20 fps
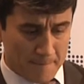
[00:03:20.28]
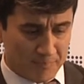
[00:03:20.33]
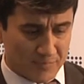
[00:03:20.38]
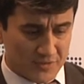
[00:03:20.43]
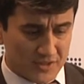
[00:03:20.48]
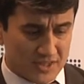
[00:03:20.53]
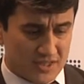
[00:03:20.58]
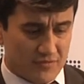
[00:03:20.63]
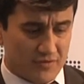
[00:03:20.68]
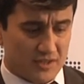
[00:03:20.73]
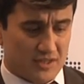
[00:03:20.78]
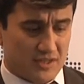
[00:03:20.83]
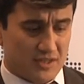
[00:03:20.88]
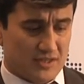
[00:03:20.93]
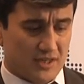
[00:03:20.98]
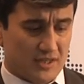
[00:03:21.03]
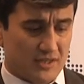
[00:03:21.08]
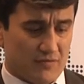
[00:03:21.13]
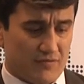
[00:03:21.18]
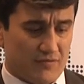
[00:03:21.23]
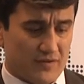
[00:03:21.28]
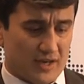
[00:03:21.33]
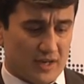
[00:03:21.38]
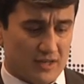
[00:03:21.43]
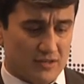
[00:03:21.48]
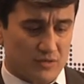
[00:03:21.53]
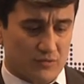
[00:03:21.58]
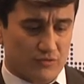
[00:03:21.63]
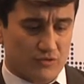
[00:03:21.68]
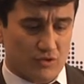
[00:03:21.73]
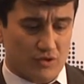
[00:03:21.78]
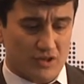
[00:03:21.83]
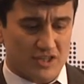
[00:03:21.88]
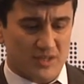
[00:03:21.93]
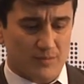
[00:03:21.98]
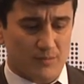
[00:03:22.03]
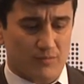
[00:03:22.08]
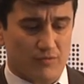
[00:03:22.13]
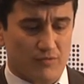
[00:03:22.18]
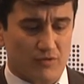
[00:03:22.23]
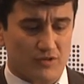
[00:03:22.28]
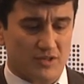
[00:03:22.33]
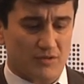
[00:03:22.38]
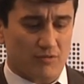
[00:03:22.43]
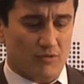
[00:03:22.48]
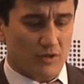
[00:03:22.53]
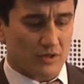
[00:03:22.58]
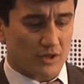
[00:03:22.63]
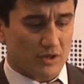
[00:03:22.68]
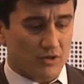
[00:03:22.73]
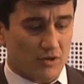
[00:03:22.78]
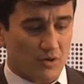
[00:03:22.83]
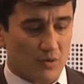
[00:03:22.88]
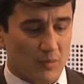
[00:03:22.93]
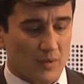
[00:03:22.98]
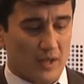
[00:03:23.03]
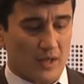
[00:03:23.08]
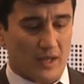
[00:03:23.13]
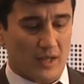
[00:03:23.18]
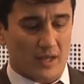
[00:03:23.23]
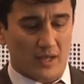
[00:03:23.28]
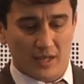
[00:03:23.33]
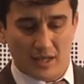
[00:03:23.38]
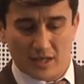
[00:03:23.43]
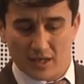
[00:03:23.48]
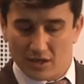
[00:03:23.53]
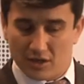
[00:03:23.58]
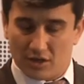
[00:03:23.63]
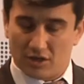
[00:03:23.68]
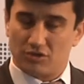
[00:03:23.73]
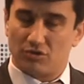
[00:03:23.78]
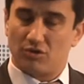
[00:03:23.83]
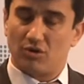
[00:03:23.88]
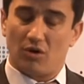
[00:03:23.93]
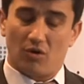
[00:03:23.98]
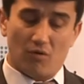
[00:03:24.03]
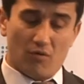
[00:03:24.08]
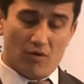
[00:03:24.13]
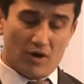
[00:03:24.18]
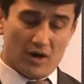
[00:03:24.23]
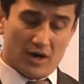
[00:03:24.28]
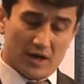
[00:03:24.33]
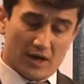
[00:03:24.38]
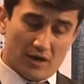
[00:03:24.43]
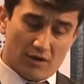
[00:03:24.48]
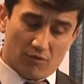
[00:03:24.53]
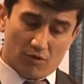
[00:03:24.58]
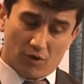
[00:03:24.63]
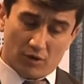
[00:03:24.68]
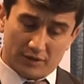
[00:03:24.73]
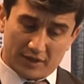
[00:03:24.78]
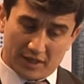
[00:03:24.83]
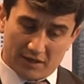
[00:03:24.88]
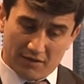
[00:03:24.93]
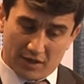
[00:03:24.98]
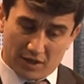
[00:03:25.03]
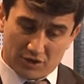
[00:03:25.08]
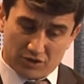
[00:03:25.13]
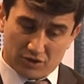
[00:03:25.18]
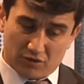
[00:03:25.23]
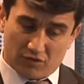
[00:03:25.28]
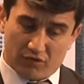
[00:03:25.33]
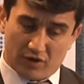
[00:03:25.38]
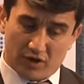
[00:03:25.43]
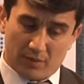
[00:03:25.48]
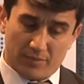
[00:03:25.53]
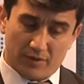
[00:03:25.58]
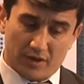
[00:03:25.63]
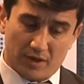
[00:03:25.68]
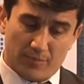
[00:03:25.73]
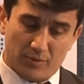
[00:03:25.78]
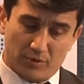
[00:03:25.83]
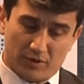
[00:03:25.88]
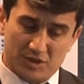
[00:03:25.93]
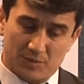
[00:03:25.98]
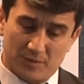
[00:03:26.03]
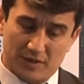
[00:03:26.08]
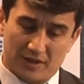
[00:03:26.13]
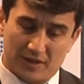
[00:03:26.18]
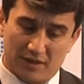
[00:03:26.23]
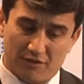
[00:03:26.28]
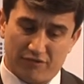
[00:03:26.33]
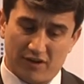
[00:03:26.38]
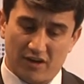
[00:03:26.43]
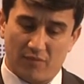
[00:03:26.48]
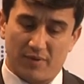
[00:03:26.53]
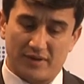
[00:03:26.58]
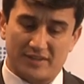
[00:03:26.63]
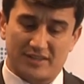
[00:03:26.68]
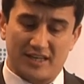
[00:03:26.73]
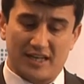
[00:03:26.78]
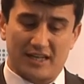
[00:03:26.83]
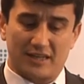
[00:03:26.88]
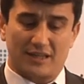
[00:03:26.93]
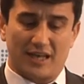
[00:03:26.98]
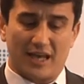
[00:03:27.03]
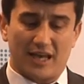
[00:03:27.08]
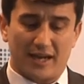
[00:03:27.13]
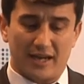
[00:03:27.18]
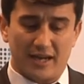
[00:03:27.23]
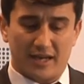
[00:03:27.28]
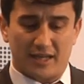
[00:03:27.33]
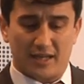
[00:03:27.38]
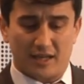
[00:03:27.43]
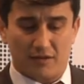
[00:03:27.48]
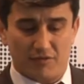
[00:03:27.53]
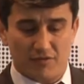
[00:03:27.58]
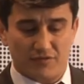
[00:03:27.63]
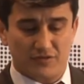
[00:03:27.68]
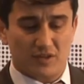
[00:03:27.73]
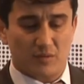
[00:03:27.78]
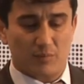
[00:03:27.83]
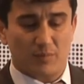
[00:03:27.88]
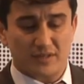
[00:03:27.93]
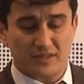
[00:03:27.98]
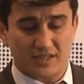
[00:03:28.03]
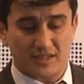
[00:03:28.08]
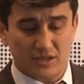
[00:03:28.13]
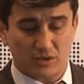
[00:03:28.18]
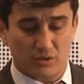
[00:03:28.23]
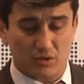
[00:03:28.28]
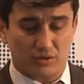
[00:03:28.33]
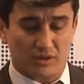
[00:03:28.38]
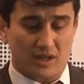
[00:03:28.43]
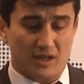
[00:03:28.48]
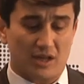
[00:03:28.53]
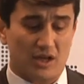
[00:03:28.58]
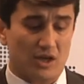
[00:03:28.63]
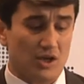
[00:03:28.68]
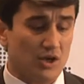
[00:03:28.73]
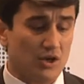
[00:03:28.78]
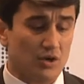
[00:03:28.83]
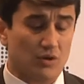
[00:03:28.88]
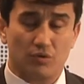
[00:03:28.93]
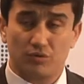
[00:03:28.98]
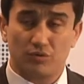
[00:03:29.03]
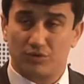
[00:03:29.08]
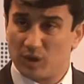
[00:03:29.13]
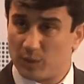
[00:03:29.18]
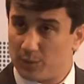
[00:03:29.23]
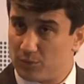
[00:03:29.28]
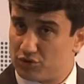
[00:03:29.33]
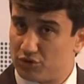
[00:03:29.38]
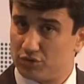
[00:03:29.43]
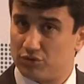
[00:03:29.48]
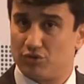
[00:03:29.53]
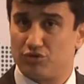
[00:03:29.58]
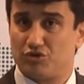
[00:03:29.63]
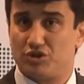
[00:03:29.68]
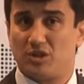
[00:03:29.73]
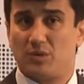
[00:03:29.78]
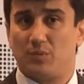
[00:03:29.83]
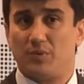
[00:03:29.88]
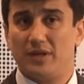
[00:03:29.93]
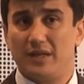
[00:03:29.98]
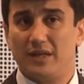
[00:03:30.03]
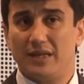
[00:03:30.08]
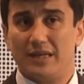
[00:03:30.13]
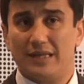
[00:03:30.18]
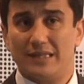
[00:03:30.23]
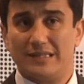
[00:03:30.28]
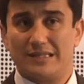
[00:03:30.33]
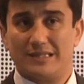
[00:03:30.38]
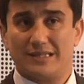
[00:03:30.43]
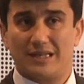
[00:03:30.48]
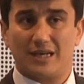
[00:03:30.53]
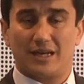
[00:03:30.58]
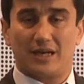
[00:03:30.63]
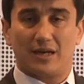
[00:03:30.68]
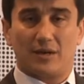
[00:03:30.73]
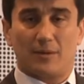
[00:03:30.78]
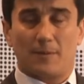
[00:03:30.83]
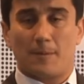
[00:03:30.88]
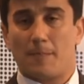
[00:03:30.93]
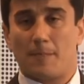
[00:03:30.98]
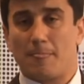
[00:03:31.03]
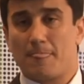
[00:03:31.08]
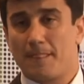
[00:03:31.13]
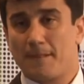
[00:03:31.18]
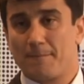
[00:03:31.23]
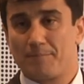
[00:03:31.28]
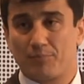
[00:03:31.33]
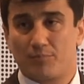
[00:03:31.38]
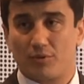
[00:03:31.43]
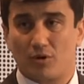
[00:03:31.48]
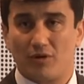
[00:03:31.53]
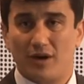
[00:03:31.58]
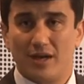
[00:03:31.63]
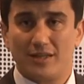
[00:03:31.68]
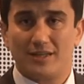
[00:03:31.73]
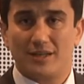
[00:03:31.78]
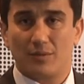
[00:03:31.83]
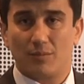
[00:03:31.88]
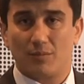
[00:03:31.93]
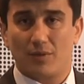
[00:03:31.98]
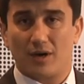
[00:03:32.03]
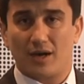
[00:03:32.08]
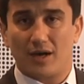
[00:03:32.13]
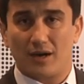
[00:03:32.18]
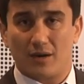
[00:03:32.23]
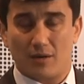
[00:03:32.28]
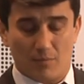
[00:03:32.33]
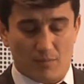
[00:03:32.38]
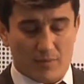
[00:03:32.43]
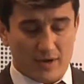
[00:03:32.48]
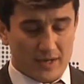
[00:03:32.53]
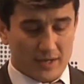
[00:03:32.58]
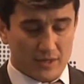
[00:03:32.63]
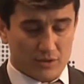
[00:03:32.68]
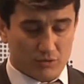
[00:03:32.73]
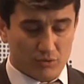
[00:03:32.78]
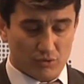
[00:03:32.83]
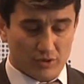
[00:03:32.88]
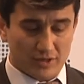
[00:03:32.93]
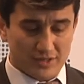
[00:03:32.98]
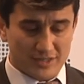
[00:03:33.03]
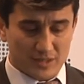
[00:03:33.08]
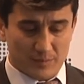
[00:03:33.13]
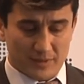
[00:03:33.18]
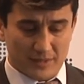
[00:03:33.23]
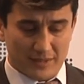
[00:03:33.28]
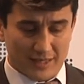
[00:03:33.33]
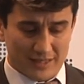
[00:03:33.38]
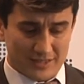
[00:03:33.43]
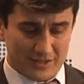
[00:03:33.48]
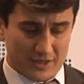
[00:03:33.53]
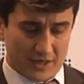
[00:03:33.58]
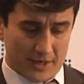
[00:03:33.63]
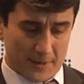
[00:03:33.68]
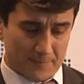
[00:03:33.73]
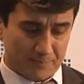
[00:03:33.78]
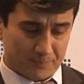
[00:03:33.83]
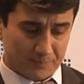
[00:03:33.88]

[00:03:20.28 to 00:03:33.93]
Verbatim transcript: The significance of tourism for the world economy. is you know, uh, world average of approximately 5% direct and 15% total contribution to GDP is uh, providing by, by tourism industry.